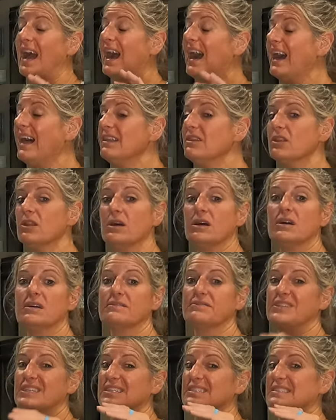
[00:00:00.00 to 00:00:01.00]
I
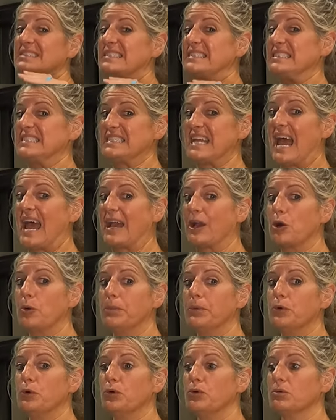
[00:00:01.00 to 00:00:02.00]
love getting
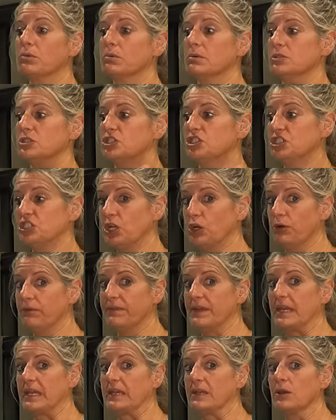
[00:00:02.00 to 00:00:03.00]
stackable
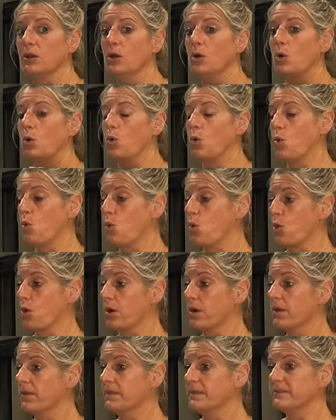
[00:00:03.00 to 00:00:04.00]
shelving
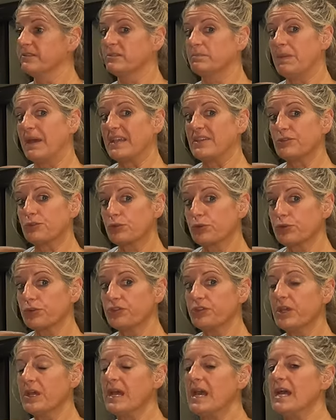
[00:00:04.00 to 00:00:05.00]
or the
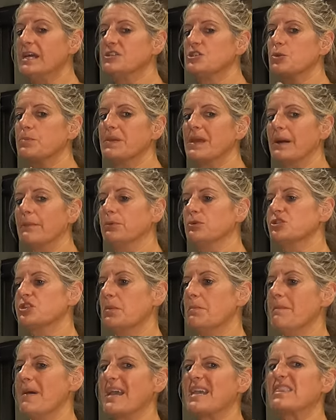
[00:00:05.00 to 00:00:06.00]
spacers to be able
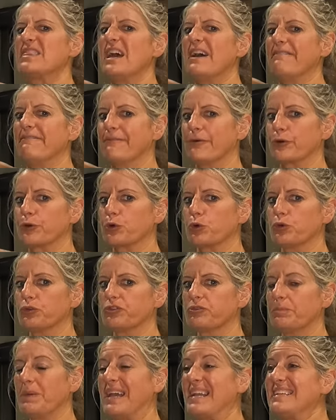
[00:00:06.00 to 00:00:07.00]
to make that vertical
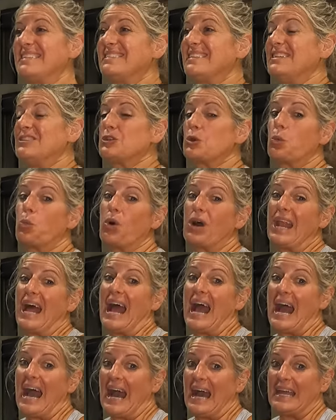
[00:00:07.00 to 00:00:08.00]
space into what
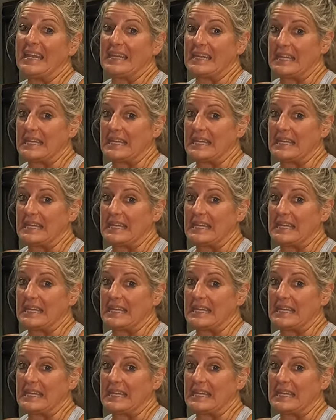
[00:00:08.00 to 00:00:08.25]
I